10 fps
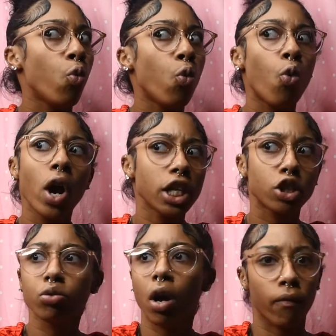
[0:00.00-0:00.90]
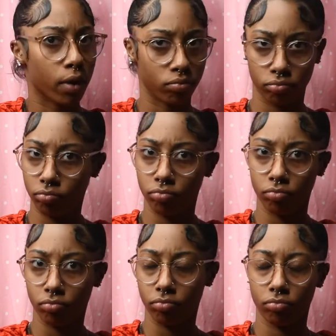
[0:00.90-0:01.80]
Where did you come from?
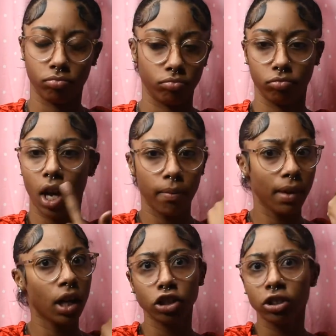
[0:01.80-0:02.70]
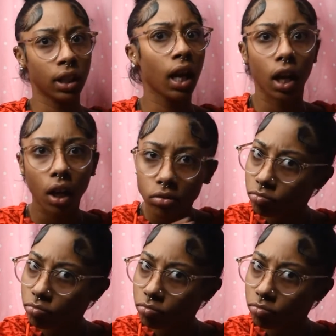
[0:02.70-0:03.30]
I'm not understanding.